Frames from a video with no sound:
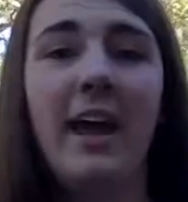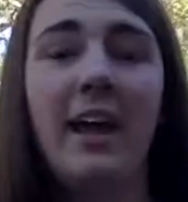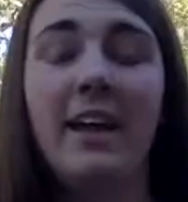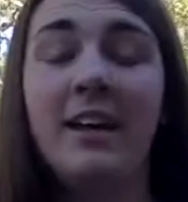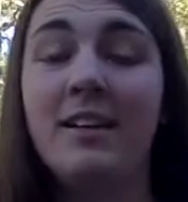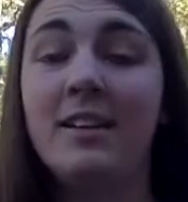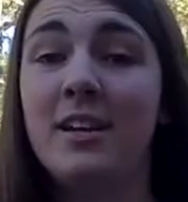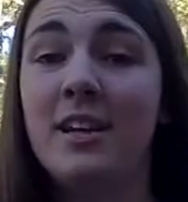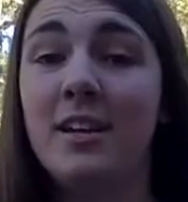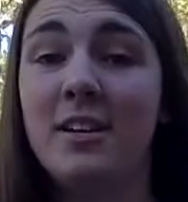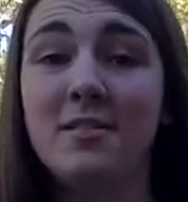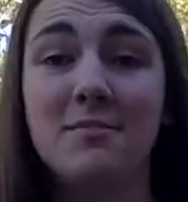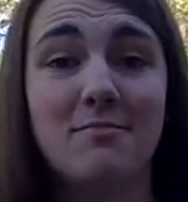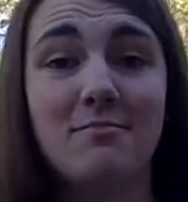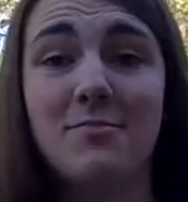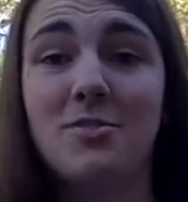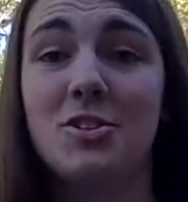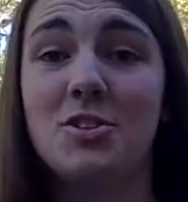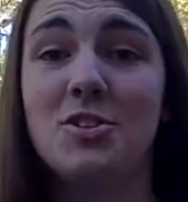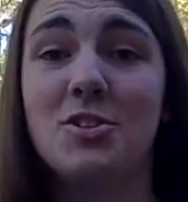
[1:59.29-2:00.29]
And
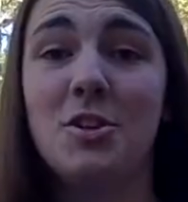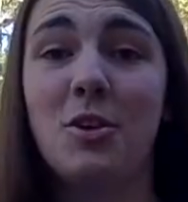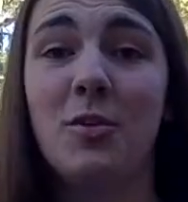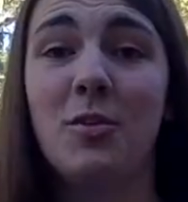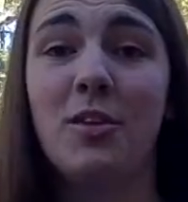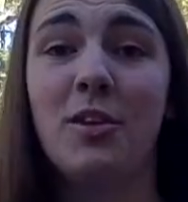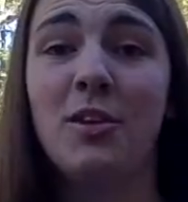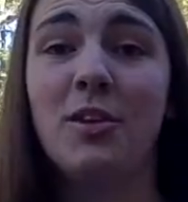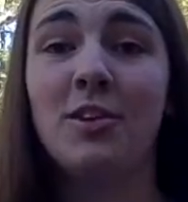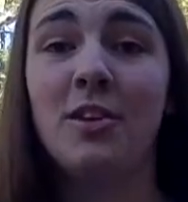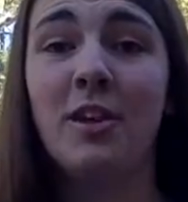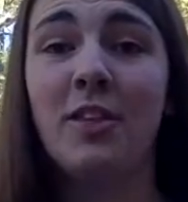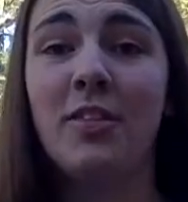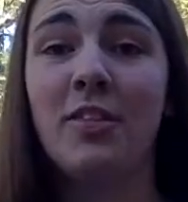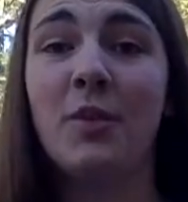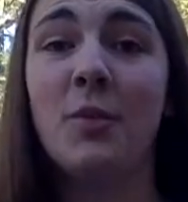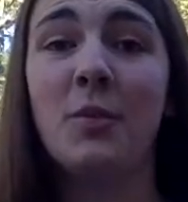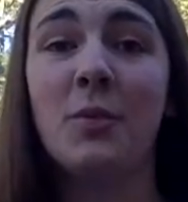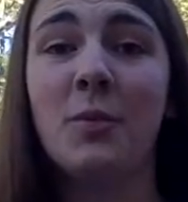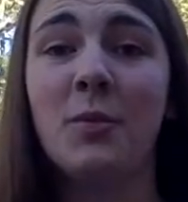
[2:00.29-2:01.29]
just know that you're not
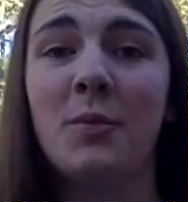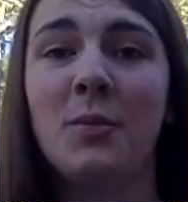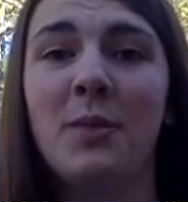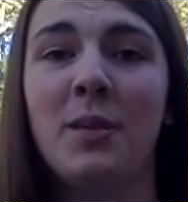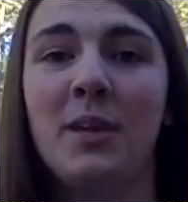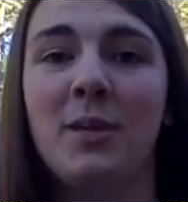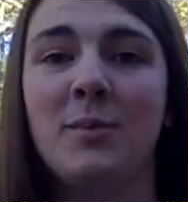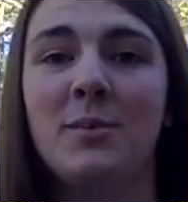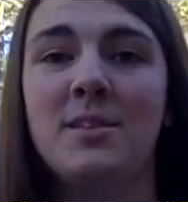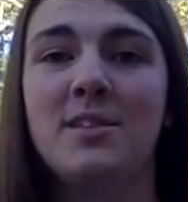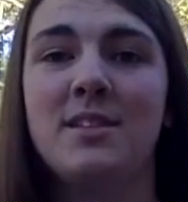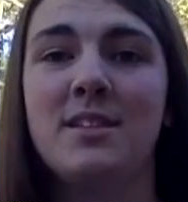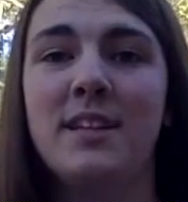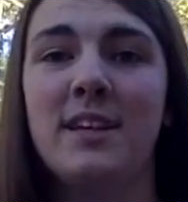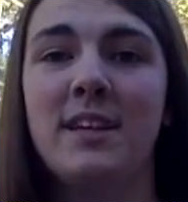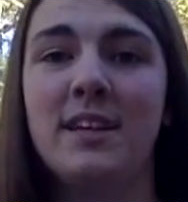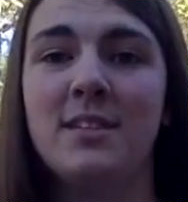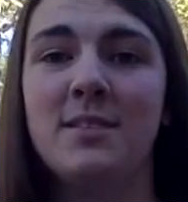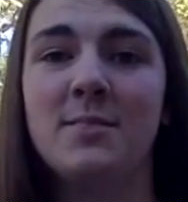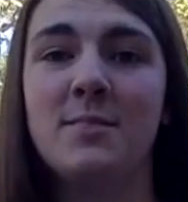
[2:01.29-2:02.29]
the only one making
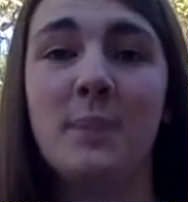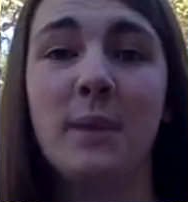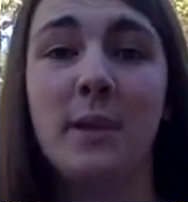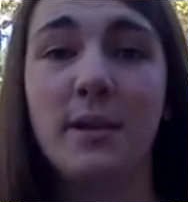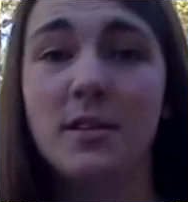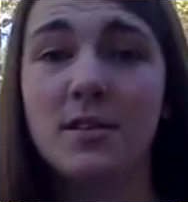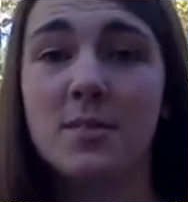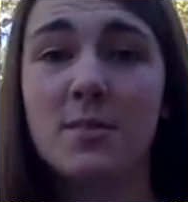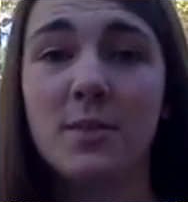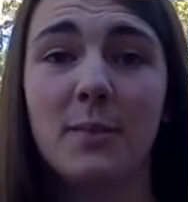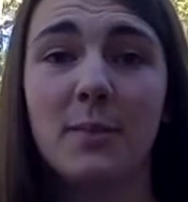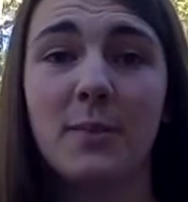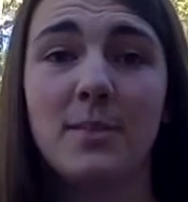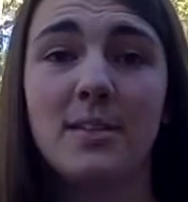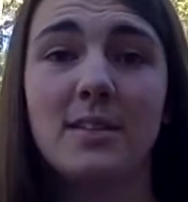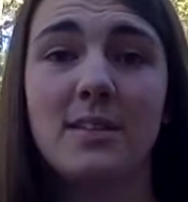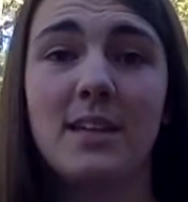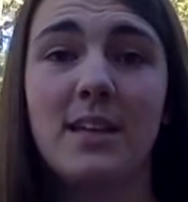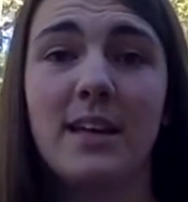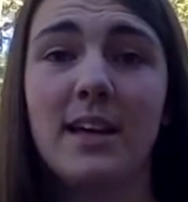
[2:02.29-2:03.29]
mistakes. Parents
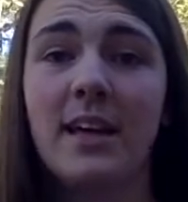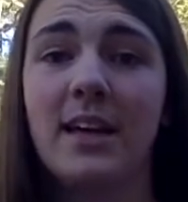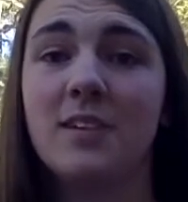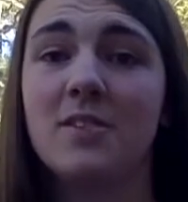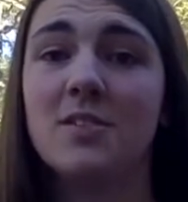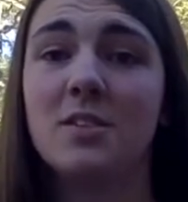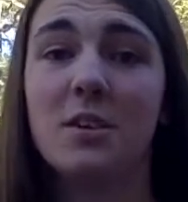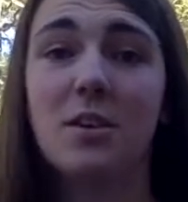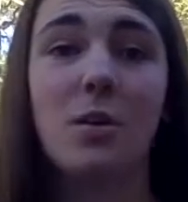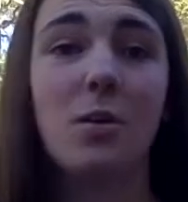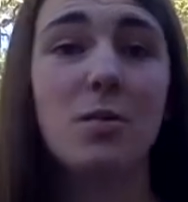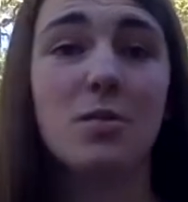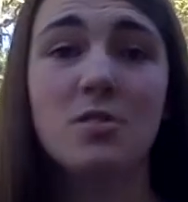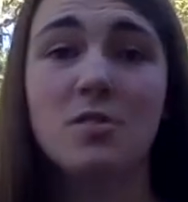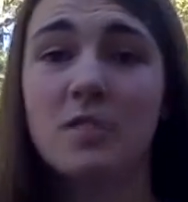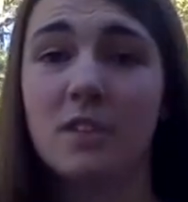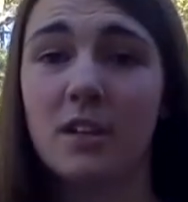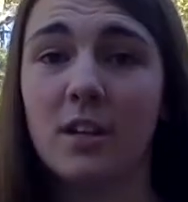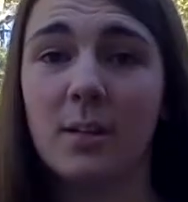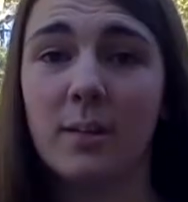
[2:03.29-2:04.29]
mistakes, the
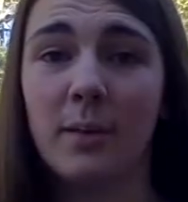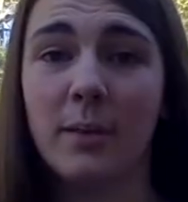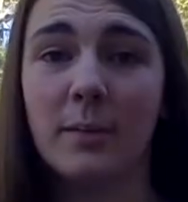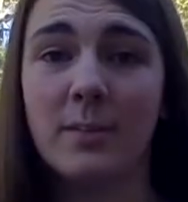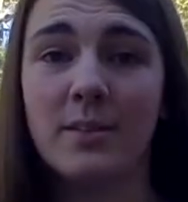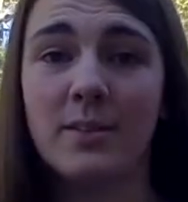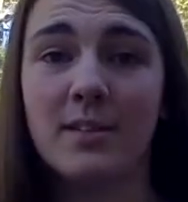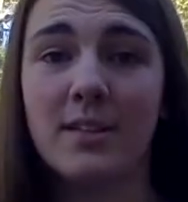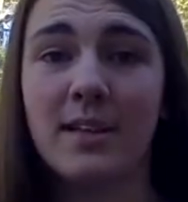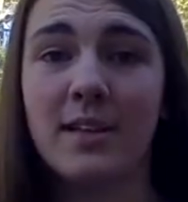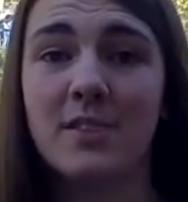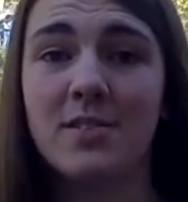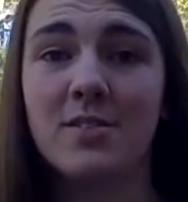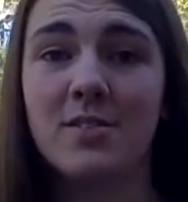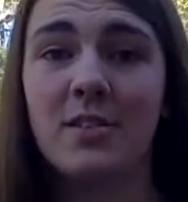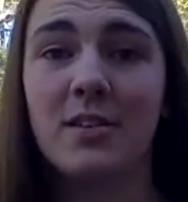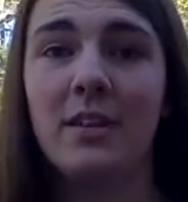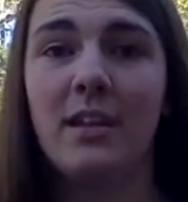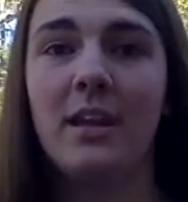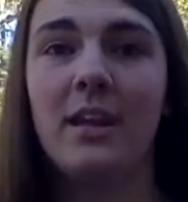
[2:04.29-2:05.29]
coaches are going to make mistakes
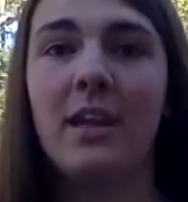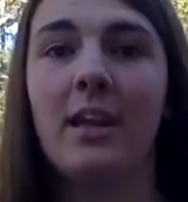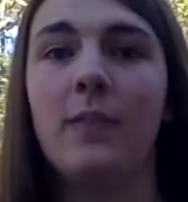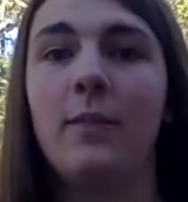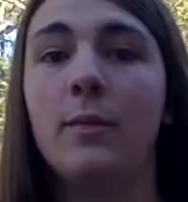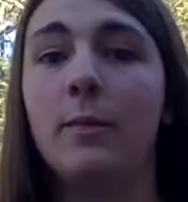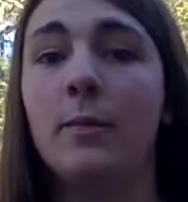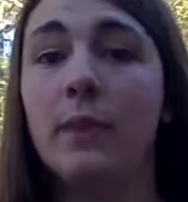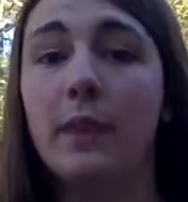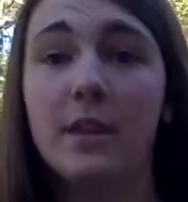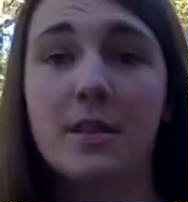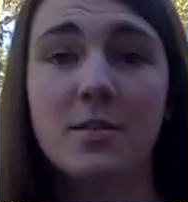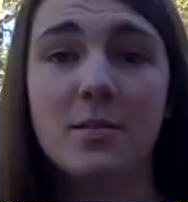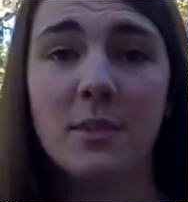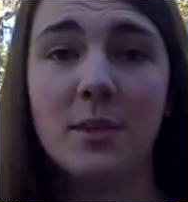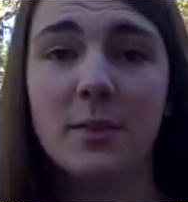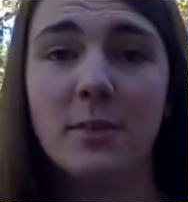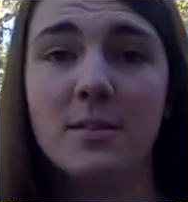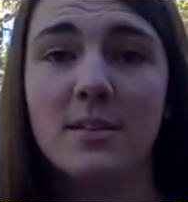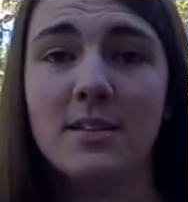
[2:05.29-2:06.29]
during the game, the players
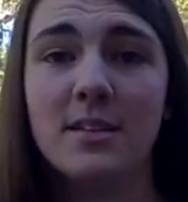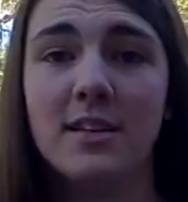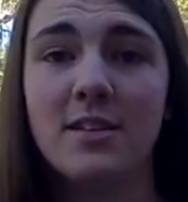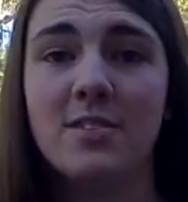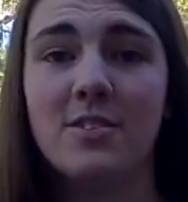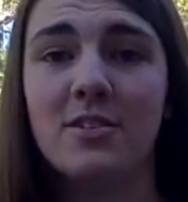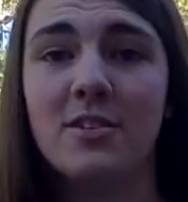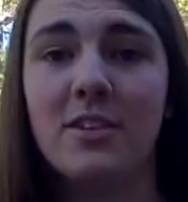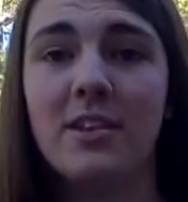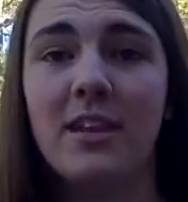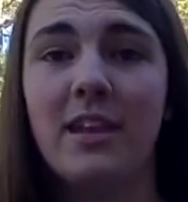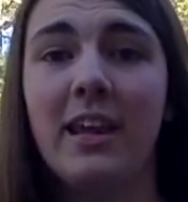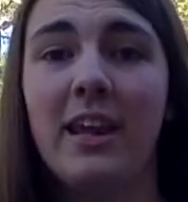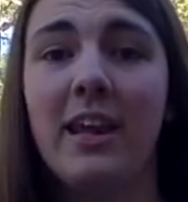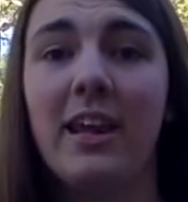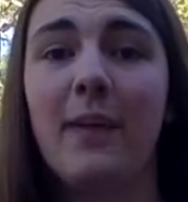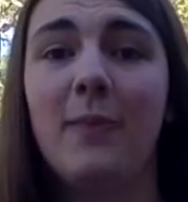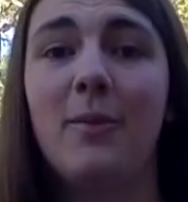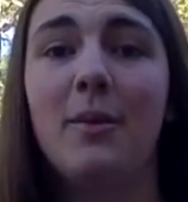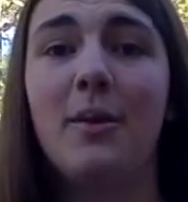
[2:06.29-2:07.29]
make mistakes during the
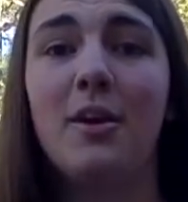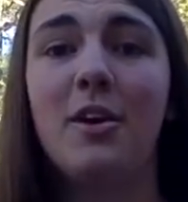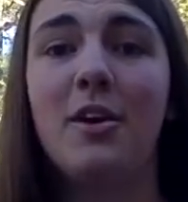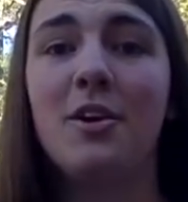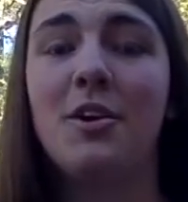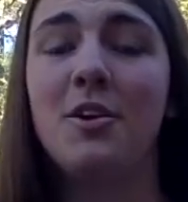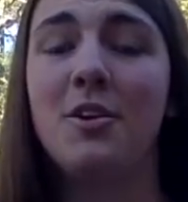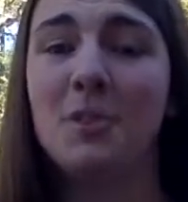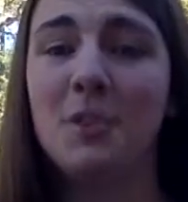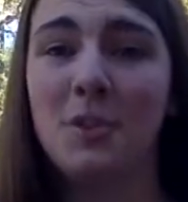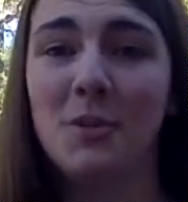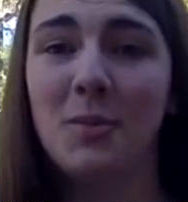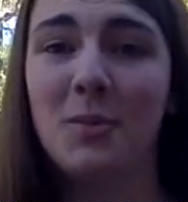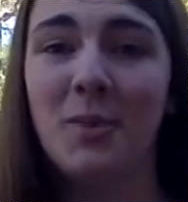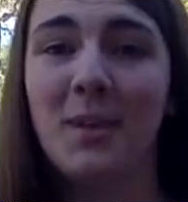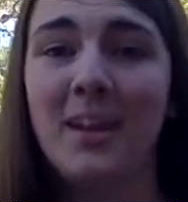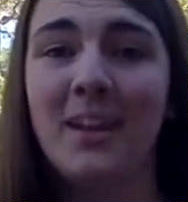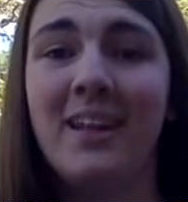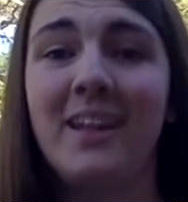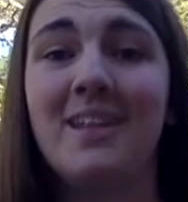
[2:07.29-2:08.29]
game. You're
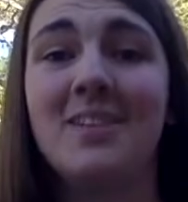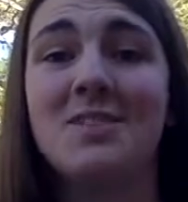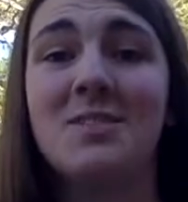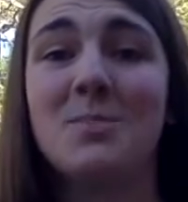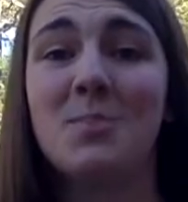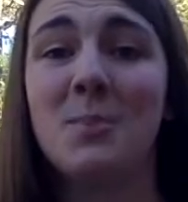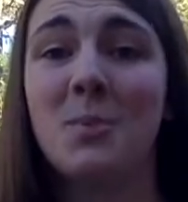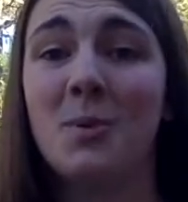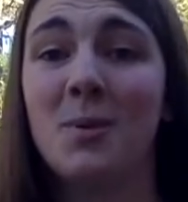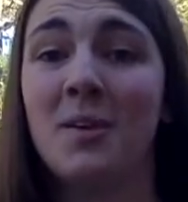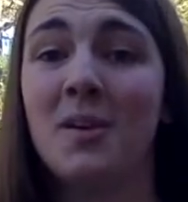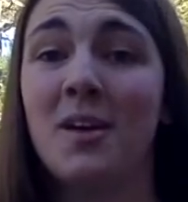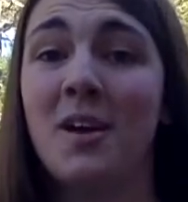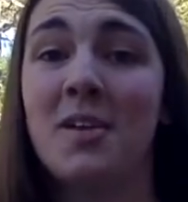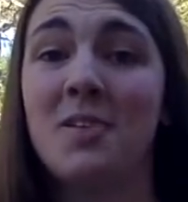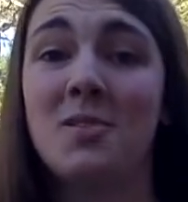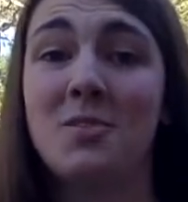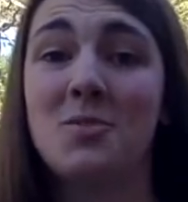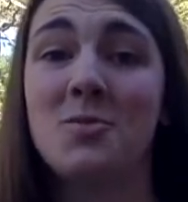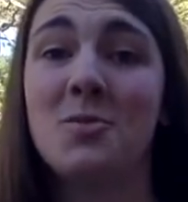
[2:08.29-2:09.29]
human, and it's important
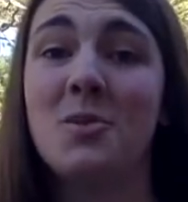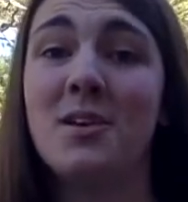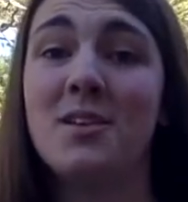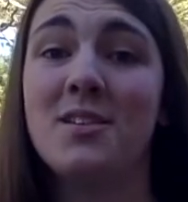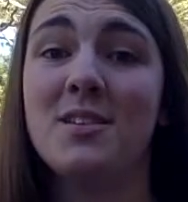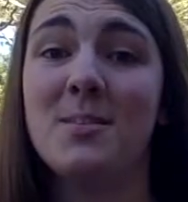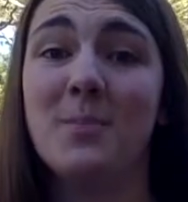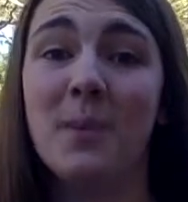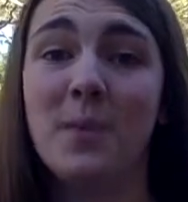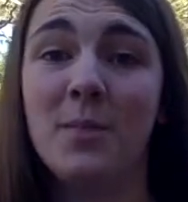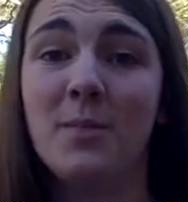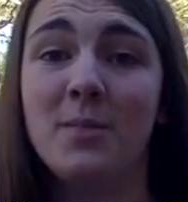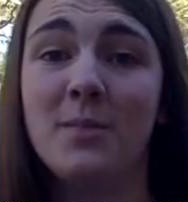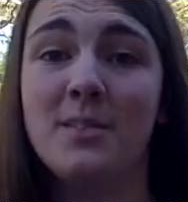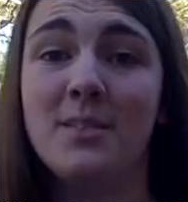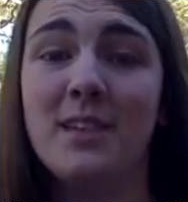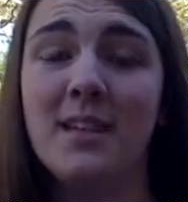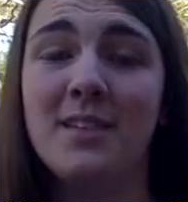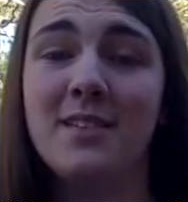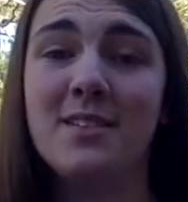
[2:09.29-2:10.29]
not to stress about the
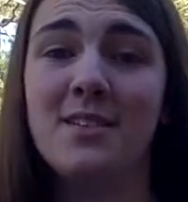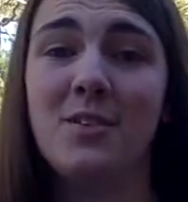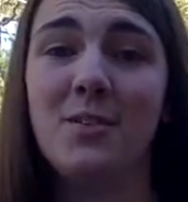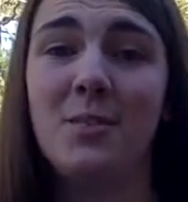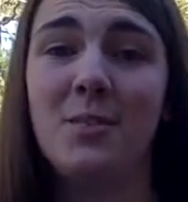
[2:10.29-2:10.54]
mistakes that you